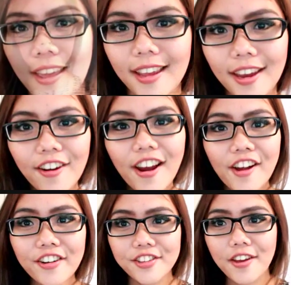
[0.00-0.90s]
Here
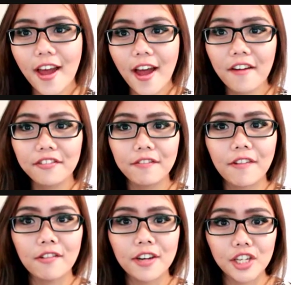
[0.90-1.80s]
I also have the
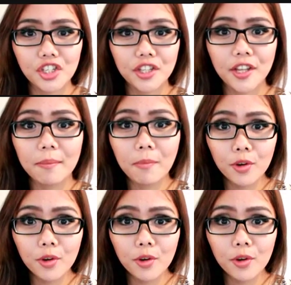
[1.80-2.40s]
foundation that